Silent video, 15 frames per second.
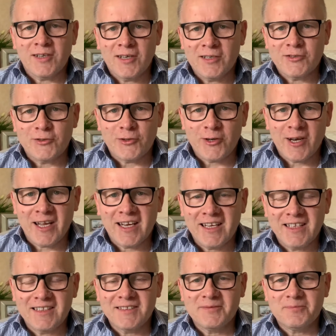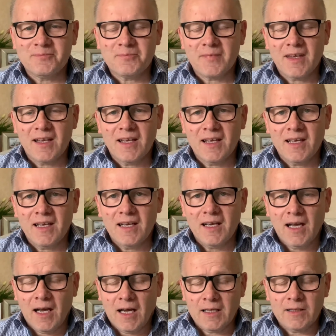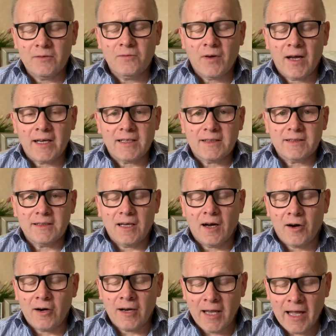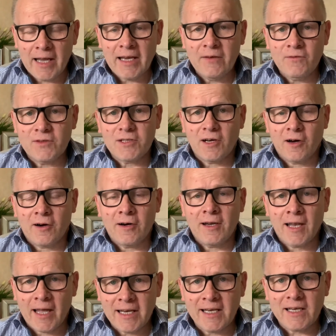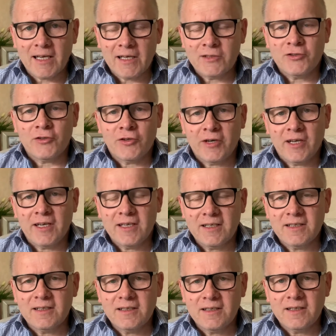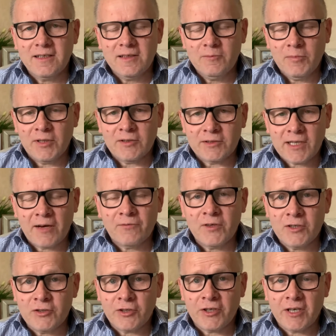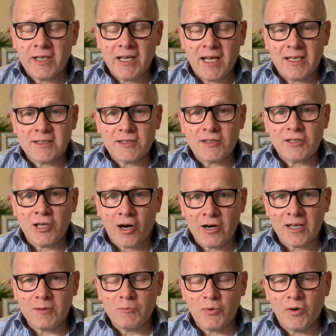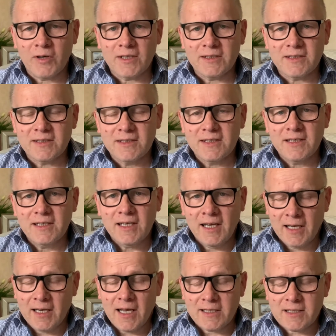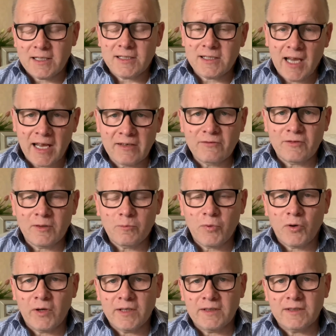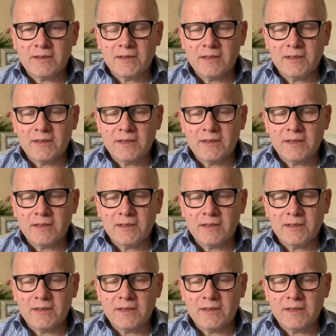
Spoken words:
a journey. And in fact, our lives are like a journey, because every journey has a starting point, it has a central point,